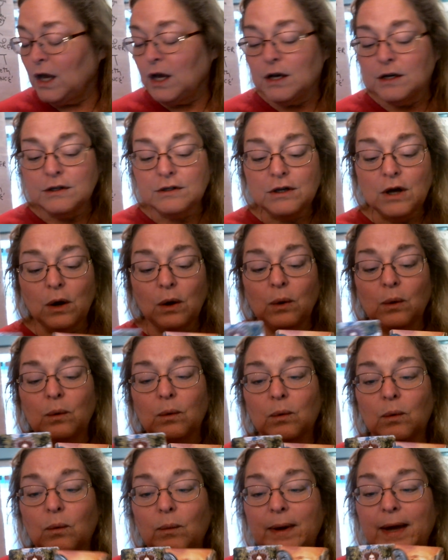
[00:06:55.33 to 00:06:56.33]

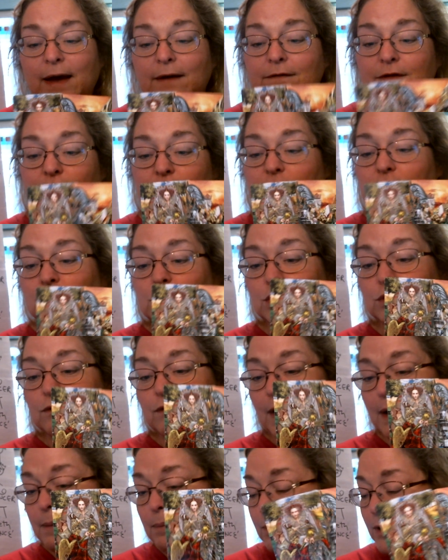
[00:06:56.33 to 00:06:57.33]
So we have these two
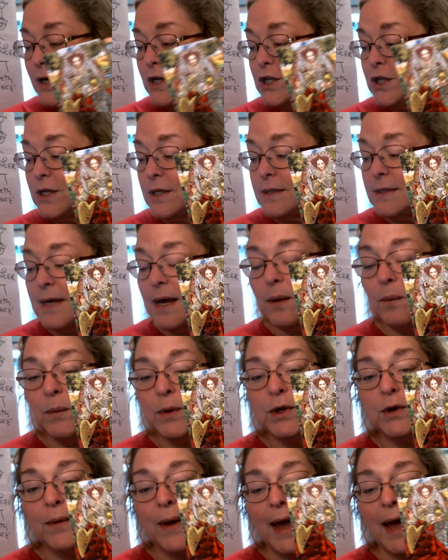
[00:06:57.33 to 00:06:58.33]
vibrations, and
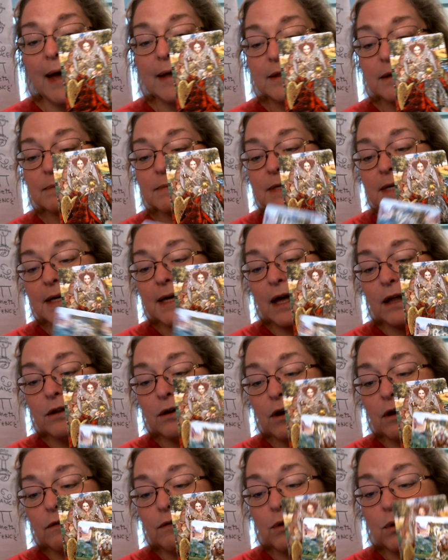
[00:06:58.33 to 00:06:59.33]
when you add them
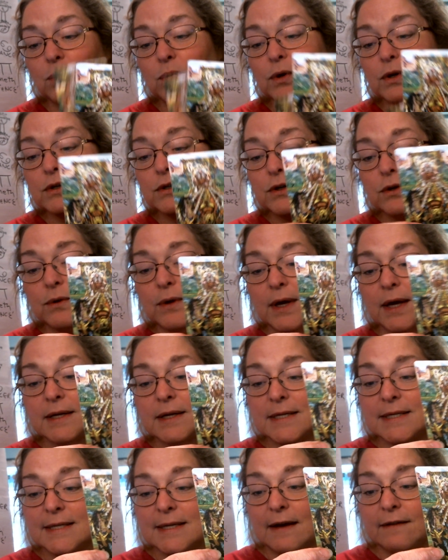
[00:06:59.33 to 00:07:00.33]
together, of course, you get a
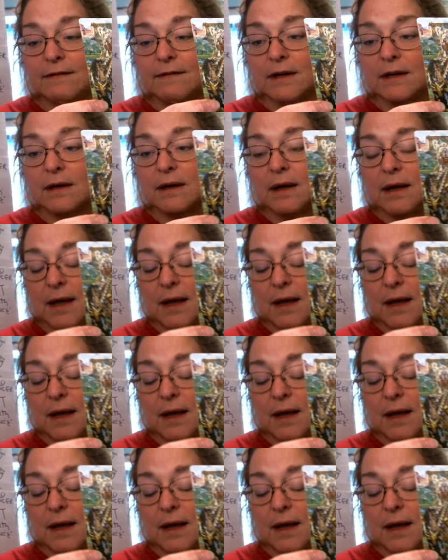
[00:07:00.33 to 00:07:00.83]
seven.